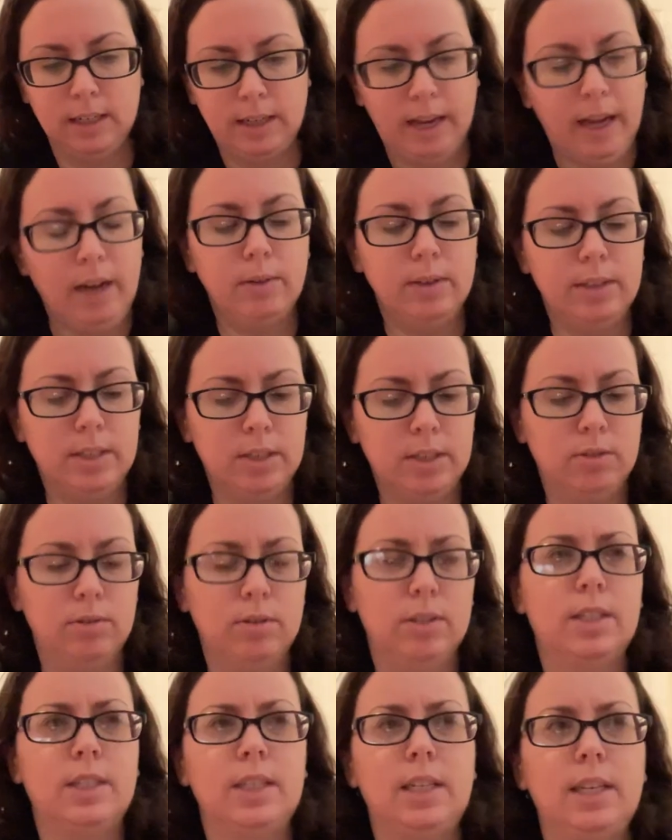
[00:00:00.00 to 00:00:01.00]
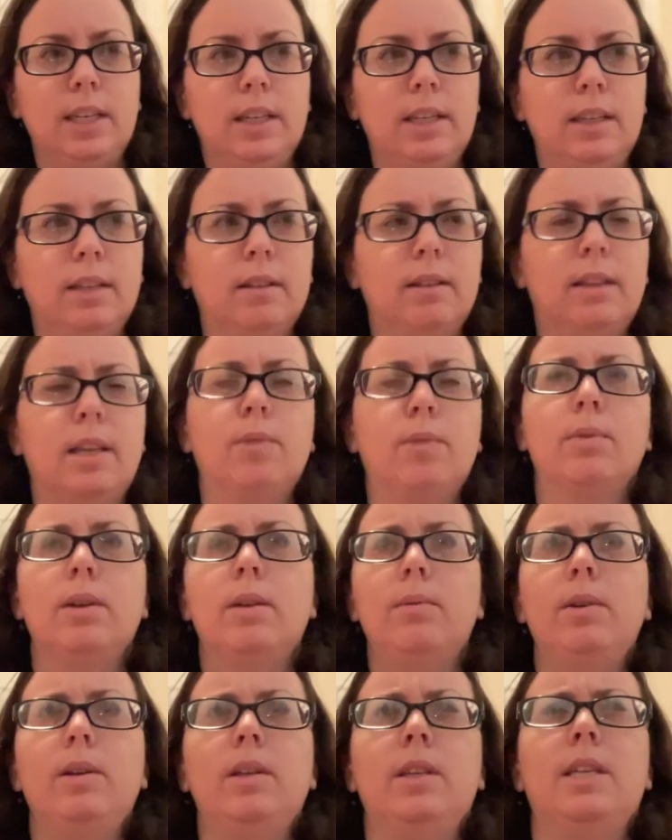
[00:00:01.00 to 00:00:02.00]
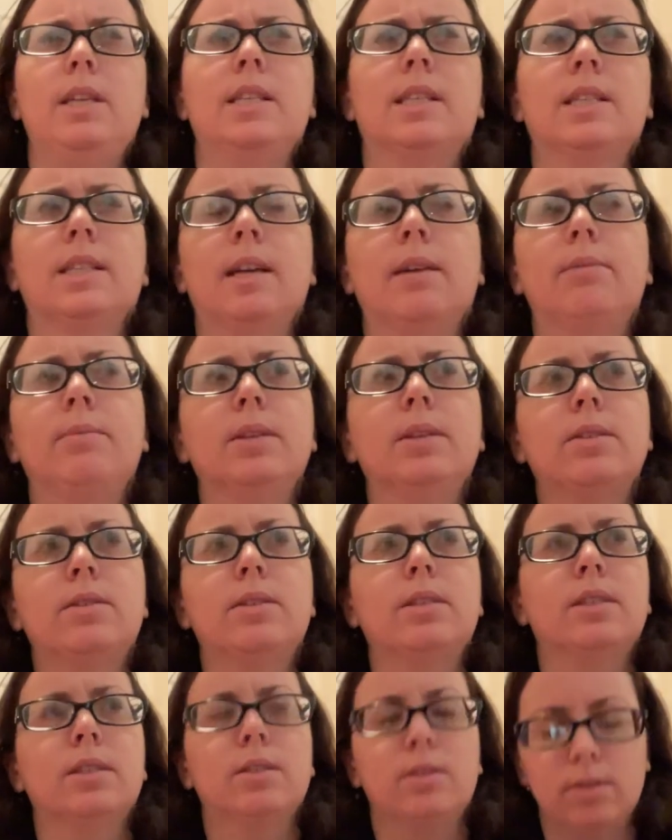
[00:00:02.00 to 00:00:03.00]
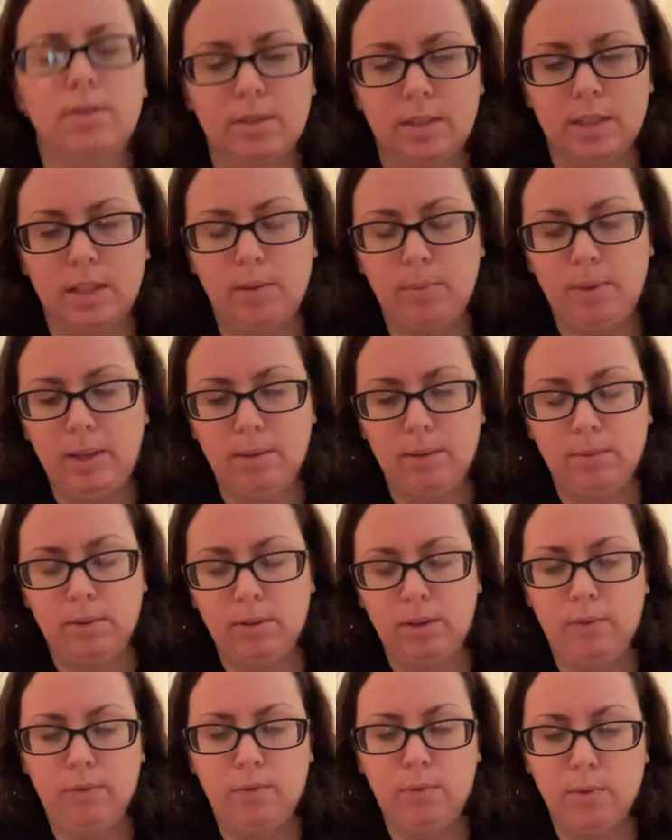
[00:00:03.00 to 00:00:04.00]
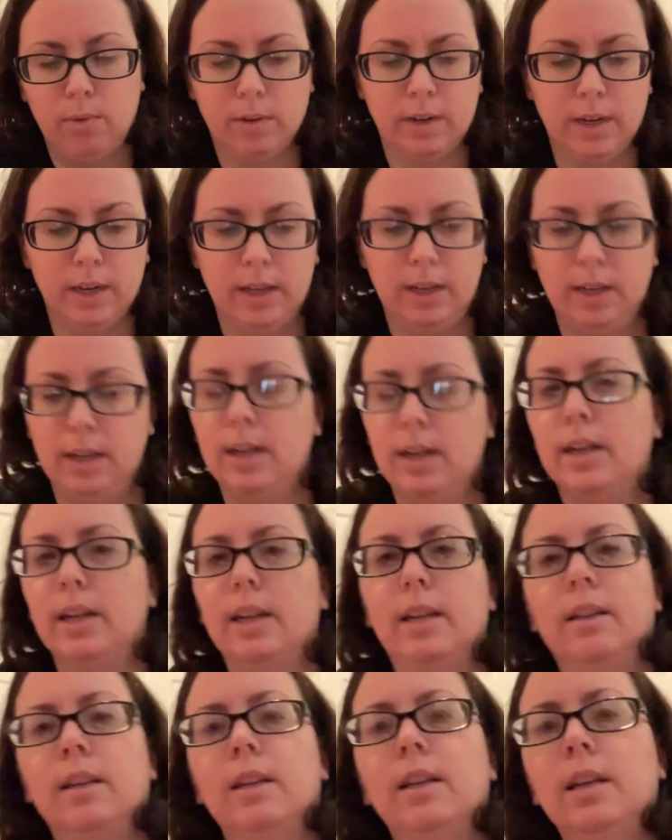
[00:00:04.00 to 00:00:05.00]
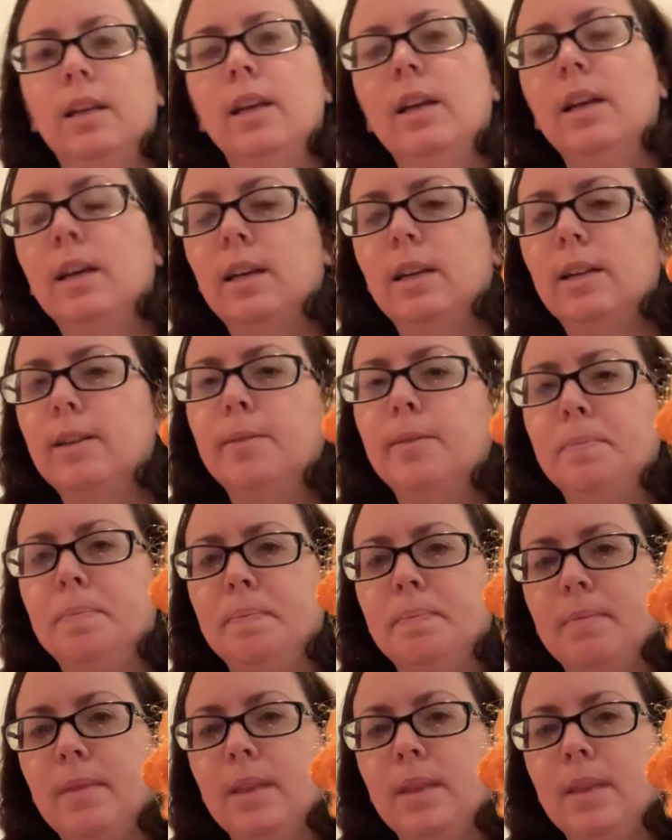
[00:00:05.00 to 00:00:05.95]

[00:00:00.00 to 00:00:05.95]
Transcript: Now it's interesting, they re-released some little sisters and they made them only four ninety-nine. Um,